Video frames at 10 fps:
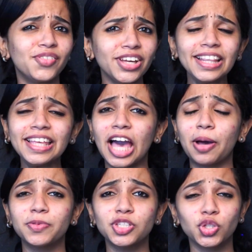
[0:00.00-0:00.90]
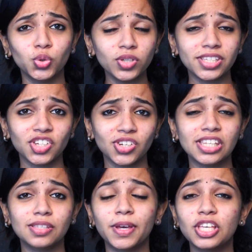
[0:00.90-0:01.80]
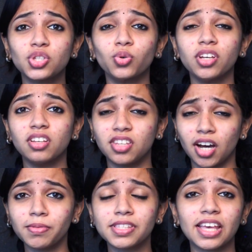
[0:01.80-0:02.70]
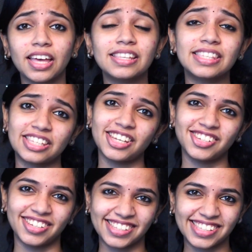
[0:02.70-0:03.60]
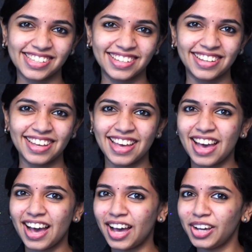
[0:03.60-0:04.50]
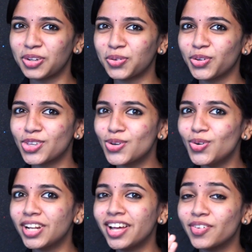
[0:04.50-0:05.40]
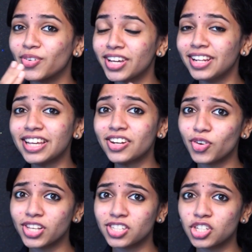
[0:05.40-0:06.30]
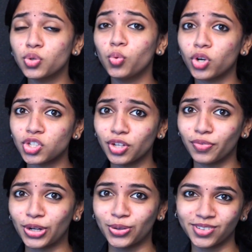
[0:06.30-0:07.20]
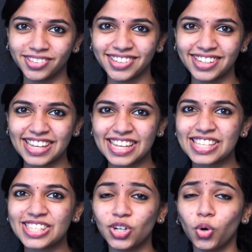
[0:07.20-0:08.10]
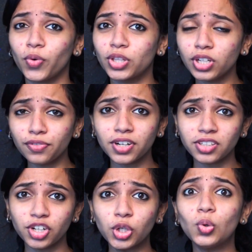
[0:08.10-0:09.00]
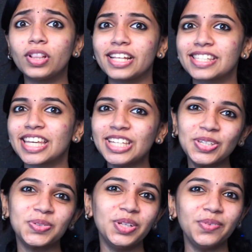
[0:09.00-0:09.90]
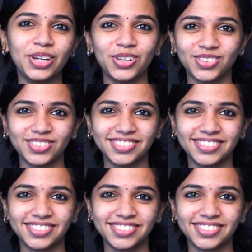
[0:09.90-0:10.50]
really happy to do sessions based on your doubts and suggestions. I know you all are really interested to watch the video. So without any further ado, let's get into the video.